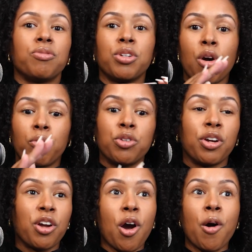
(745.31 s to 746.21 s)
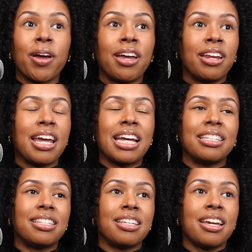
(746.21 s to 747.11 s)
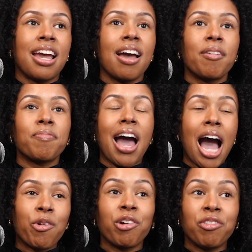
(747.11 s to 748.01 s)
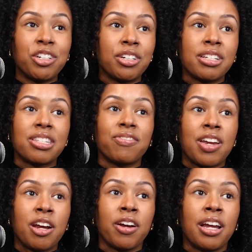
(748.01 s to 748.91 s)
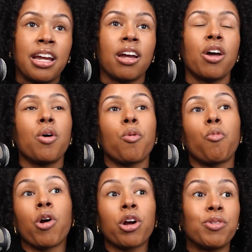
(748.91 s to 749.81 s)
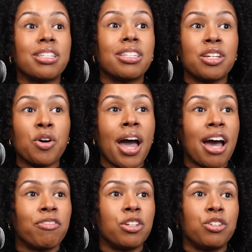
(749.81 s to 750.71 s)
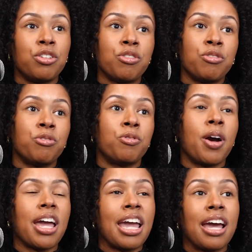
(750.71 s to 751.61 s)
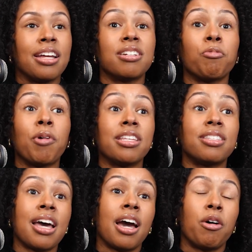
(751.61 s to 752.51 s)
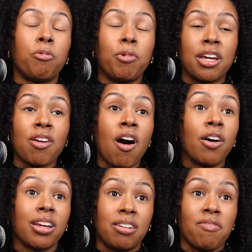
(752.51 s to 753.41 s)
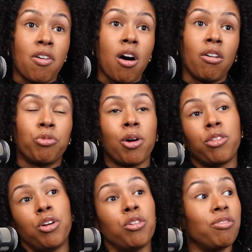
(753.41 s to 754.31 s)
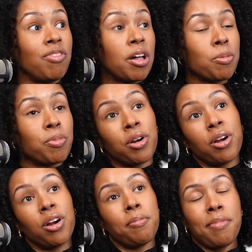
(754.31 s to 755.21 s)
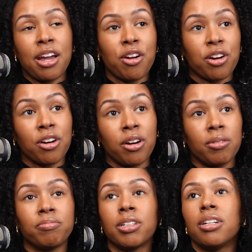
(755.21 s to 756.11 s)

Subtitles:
you can go in and see how our region is faring, work we still have to do, and ways that we can all get involved, whether you're a developer, a banker,